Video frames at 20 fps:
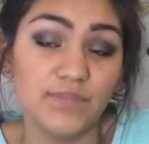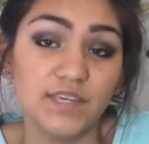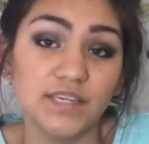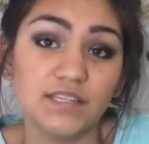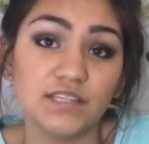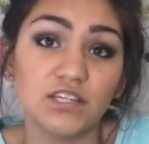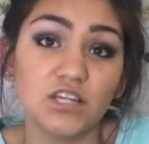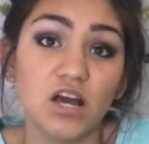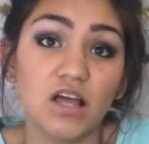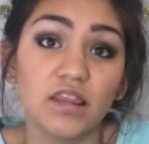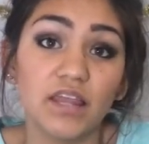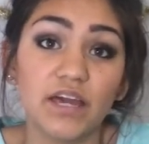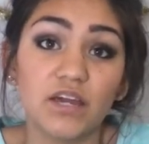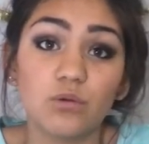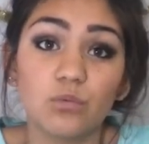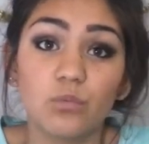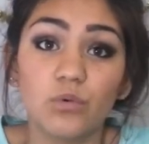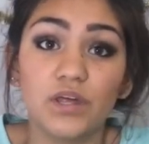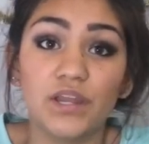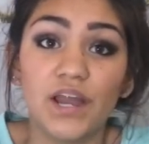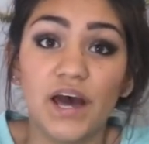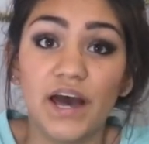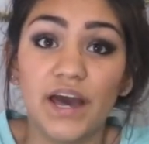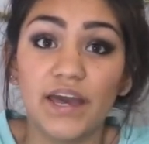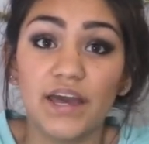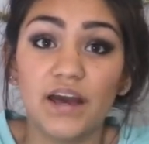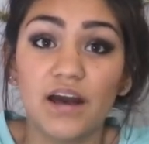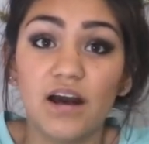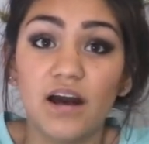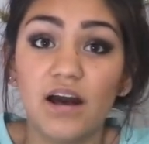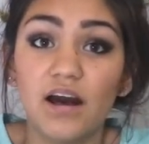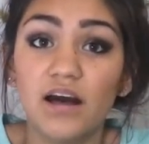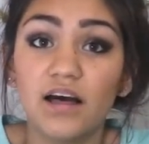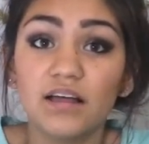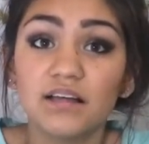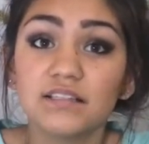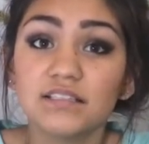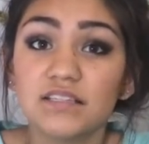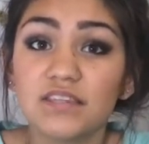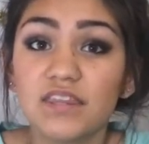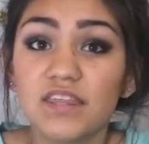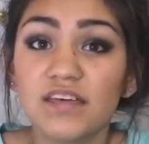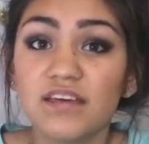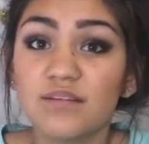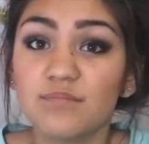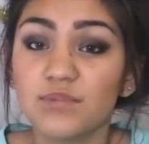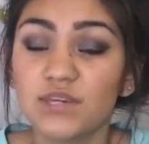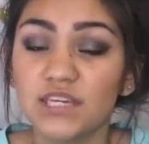He did not like when I hugged them.